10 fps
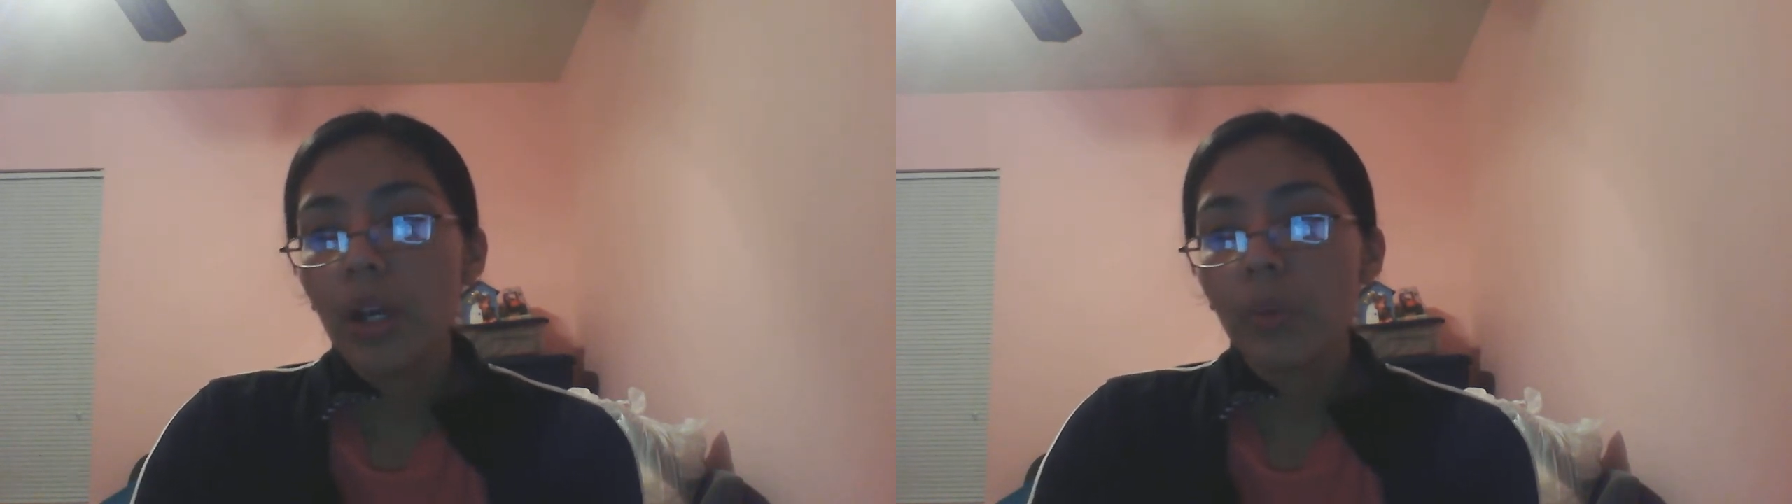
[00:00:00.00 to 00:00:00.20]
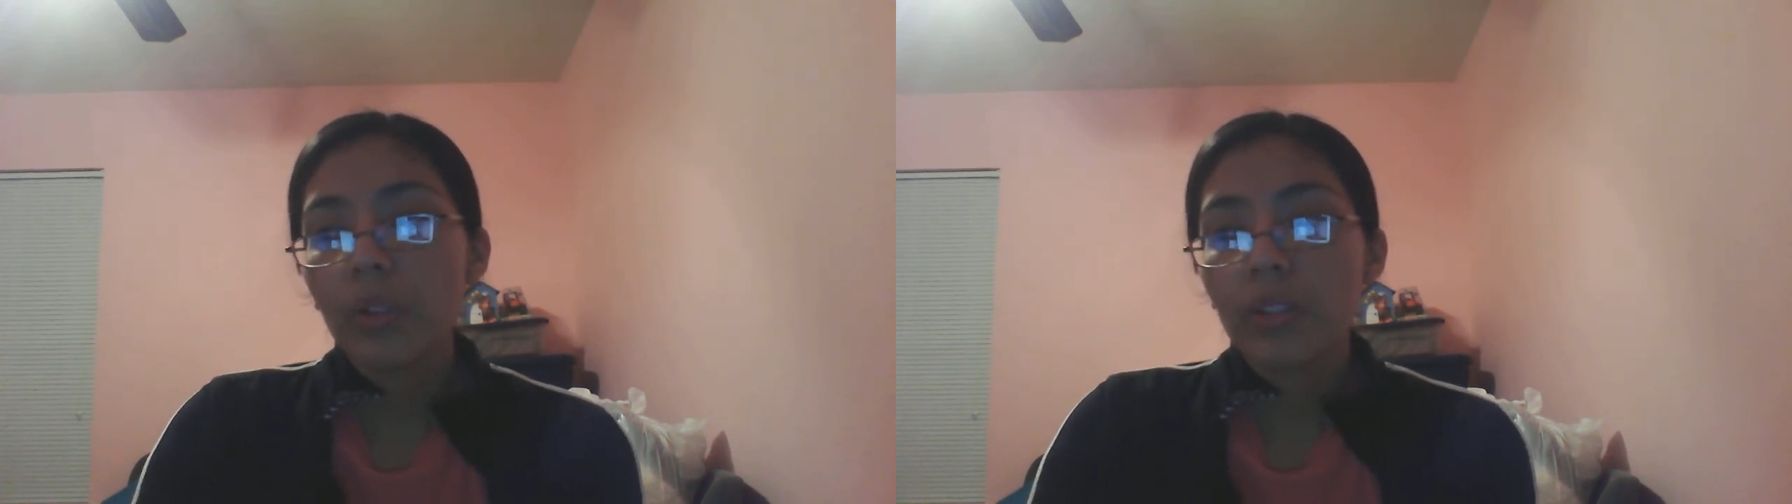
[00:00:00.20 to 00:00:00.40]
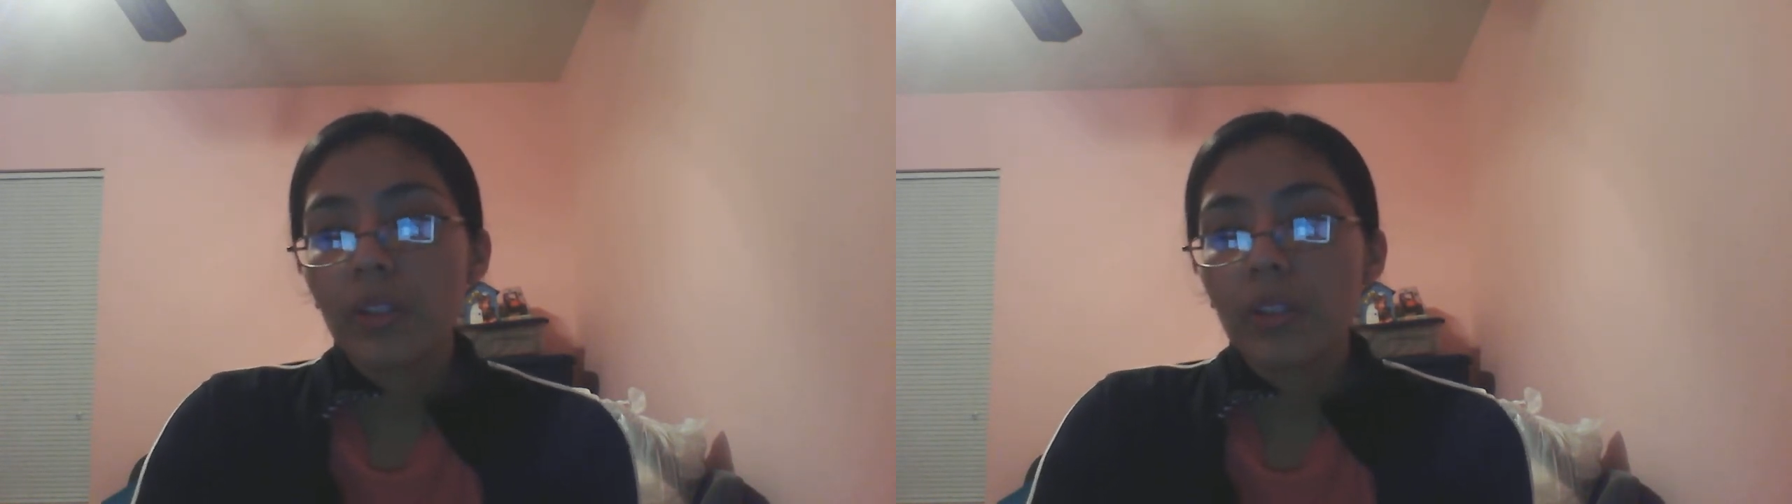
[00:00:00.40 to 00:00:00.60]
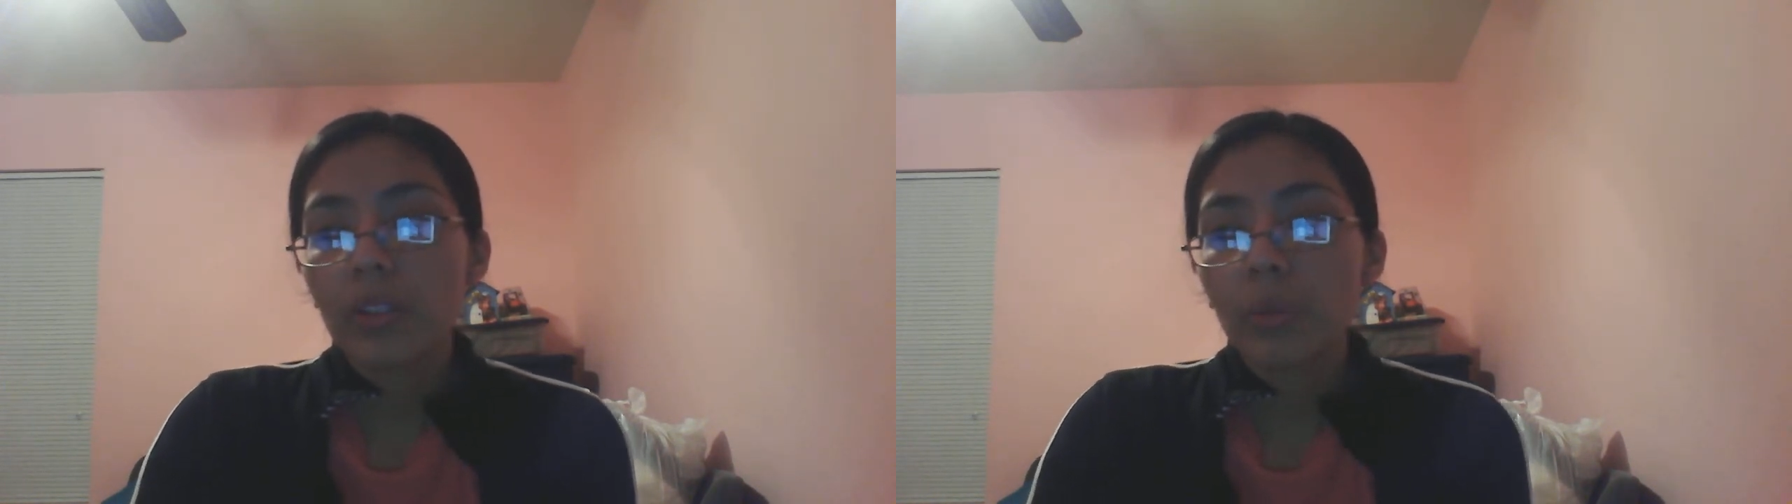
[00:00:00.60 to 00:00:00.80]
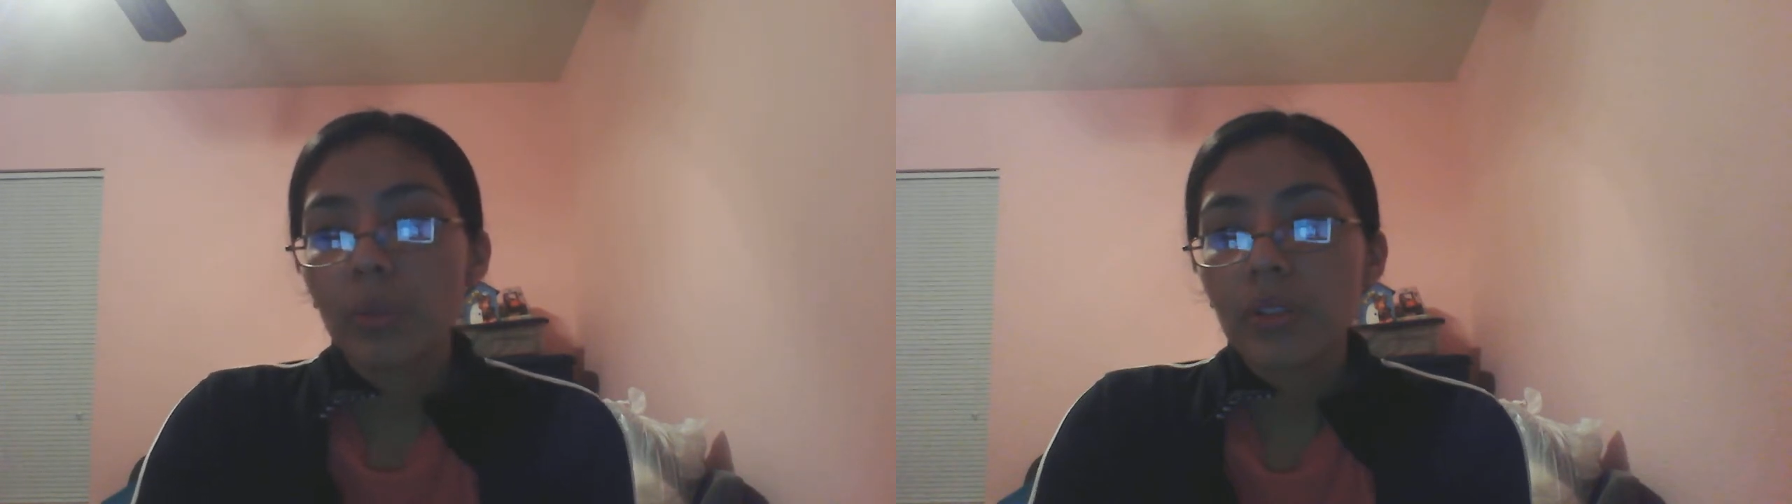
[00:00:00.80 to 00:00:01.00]
when
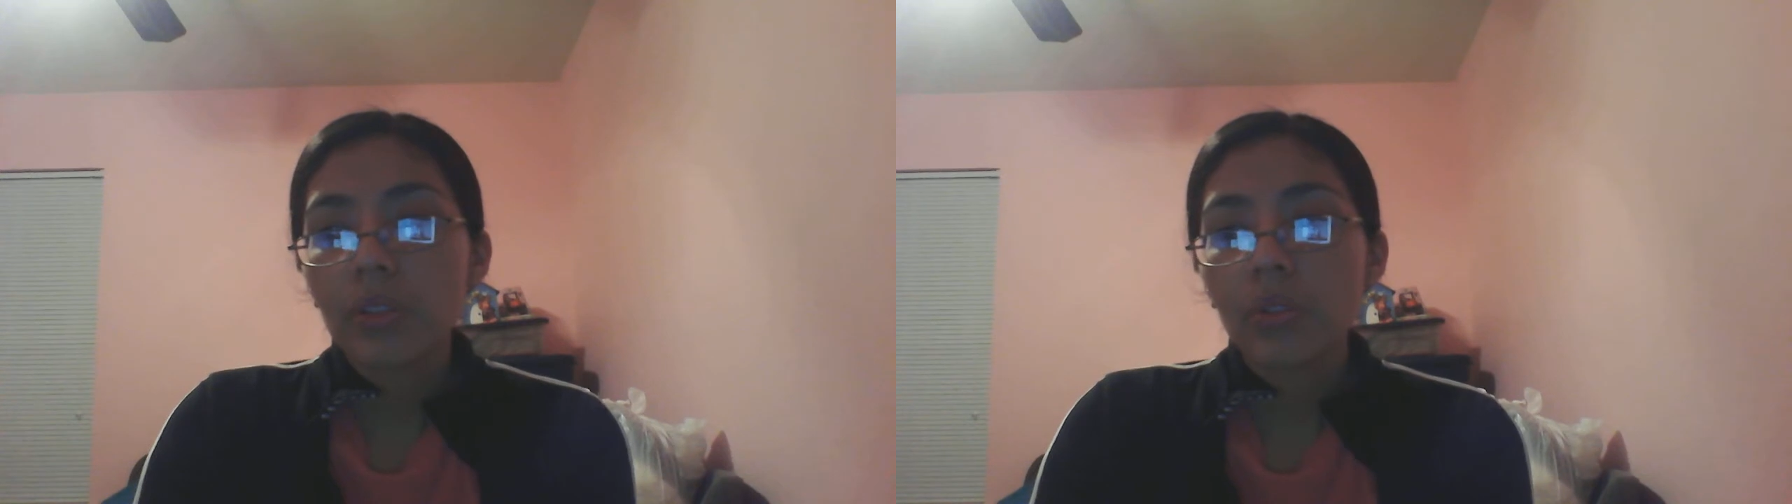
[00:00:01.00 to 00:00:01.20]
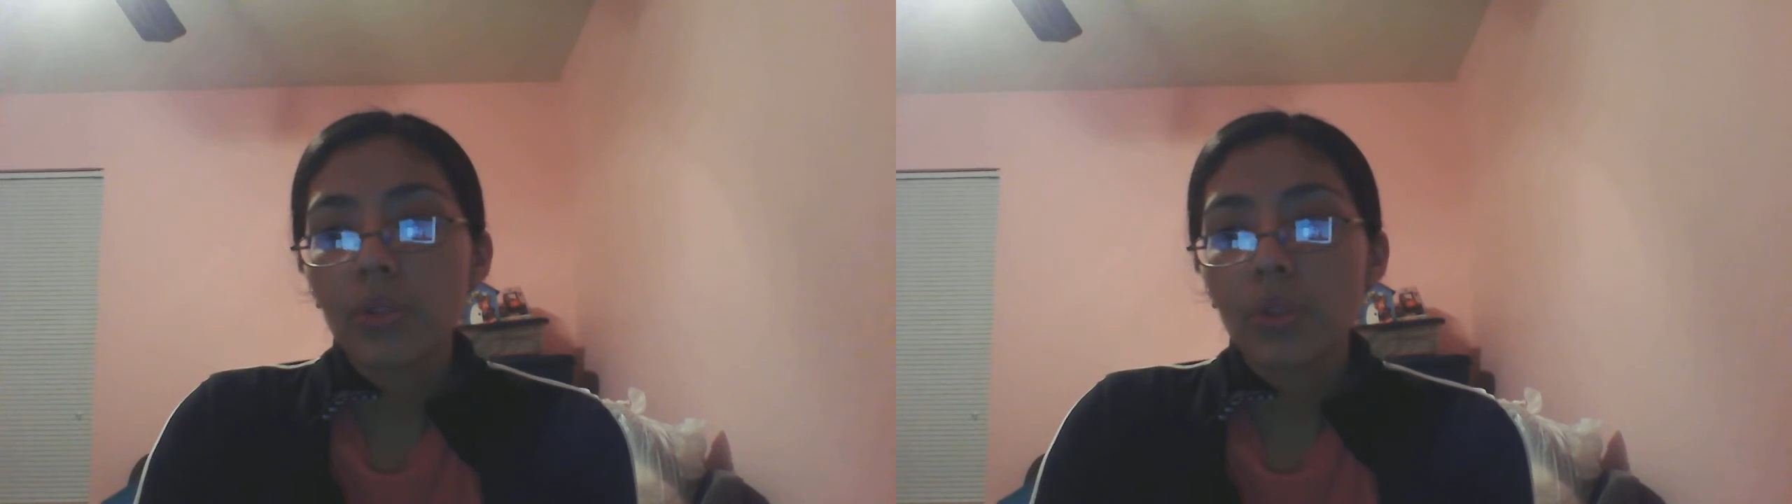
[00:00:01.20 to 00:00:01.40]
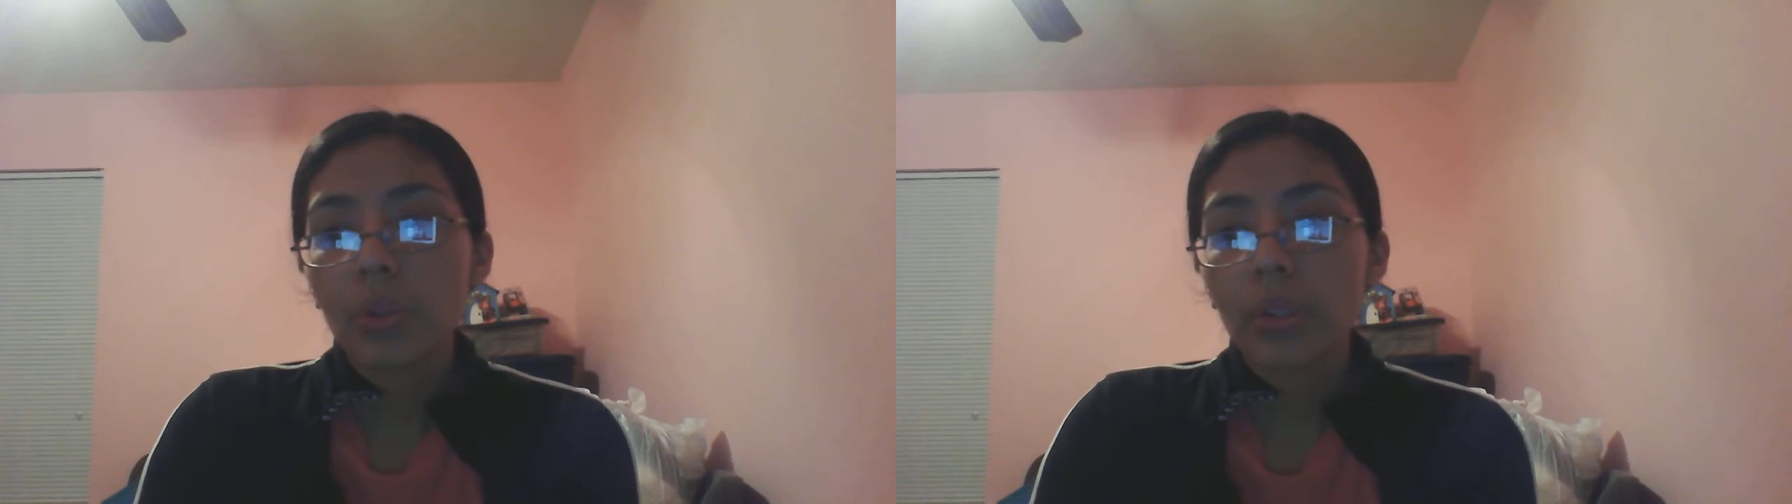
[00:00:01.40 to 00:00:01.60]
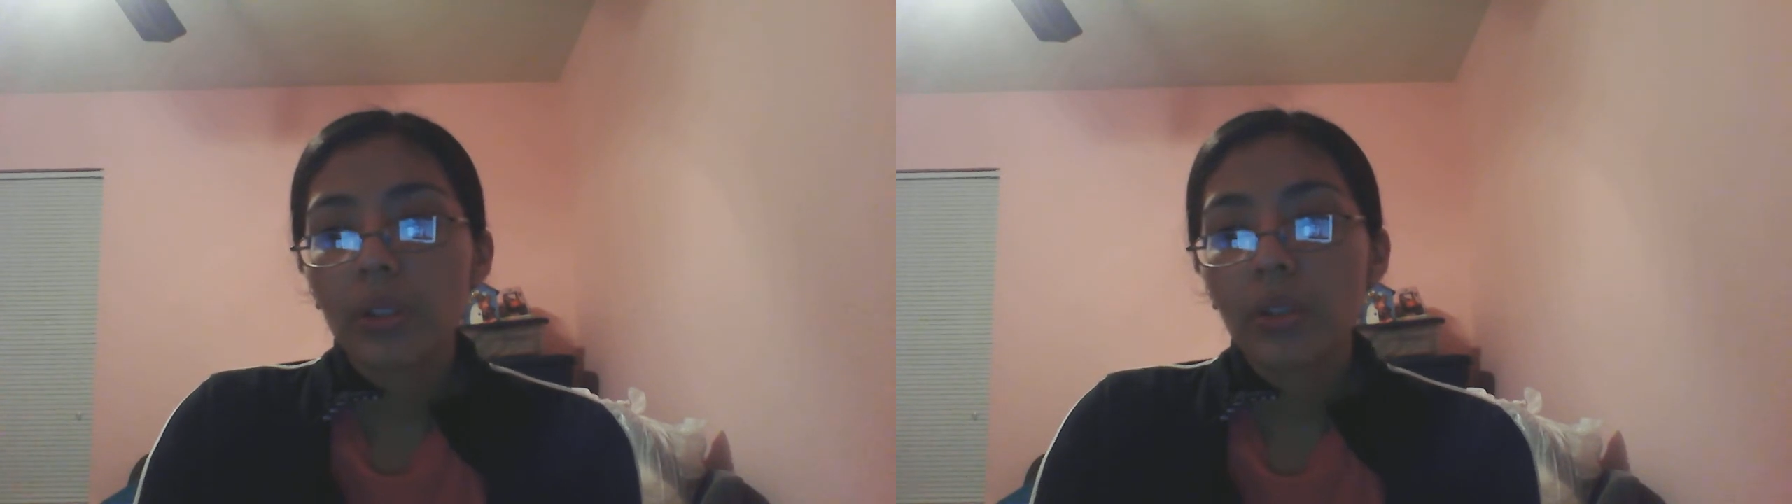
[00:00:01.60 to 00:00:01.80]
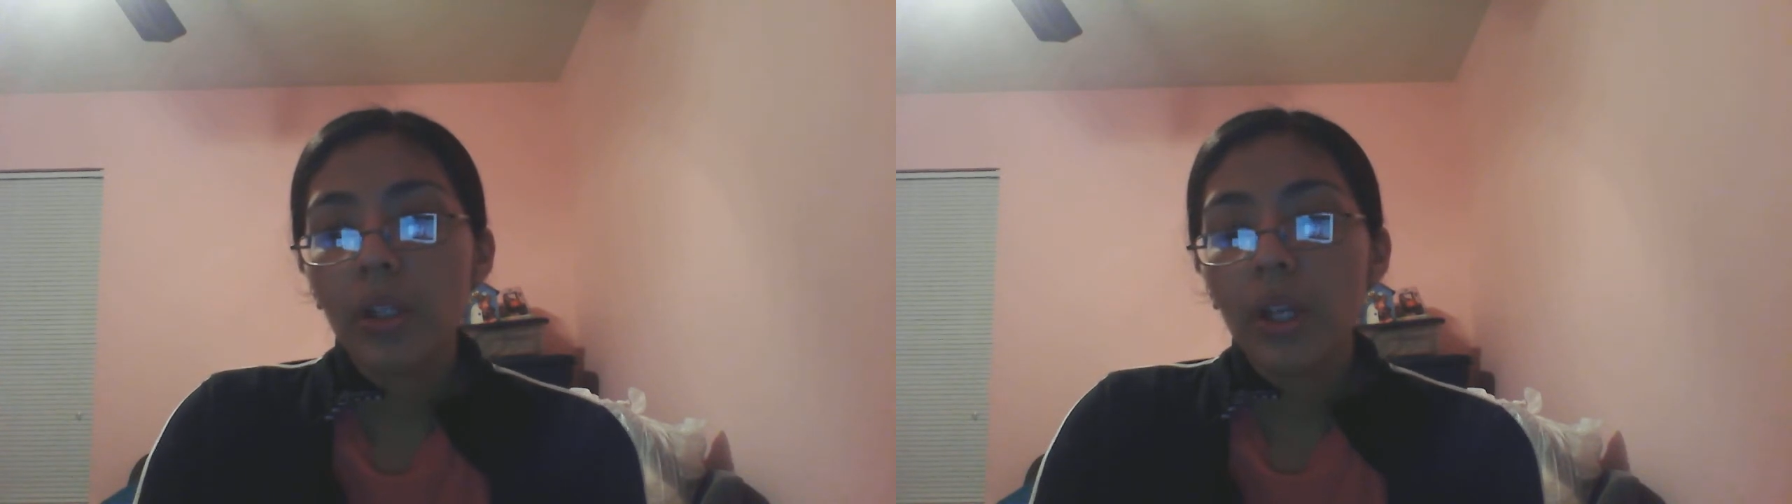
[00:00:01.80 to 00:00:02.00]
discussing risks to children